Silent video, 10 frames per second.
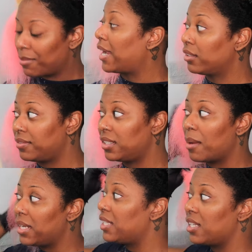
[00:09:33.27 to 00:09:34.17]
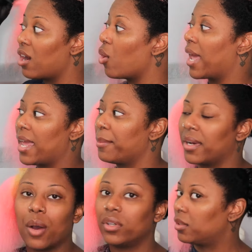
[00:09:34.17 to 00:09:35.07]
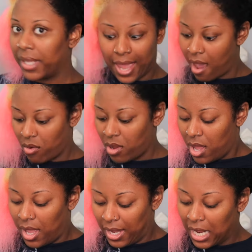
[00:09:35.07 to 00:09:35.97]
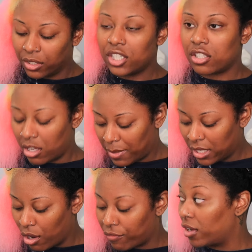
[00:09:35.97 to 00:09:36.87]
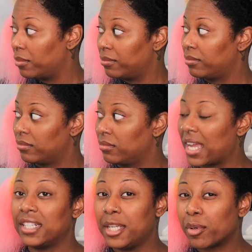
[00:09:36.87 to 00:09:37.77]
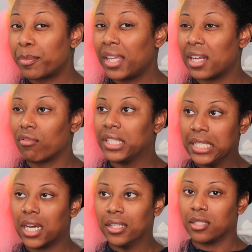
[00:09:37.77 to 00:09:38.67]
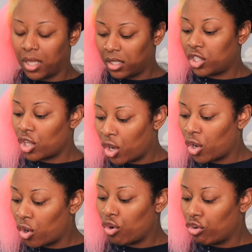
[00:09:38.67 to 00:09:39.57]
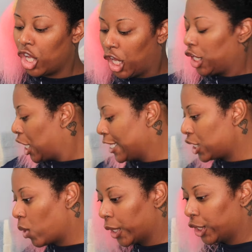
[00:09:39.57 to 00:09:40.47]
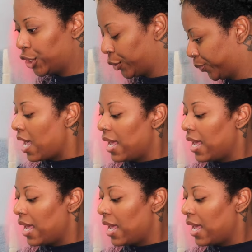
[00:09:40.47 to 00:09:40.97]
get my hair lifted. I mean, it did okay, but I want the pink out. And I literally just saw somebody go from like a deeper pink, not really neon, to blonde. So yeah, this is what we're gonna do.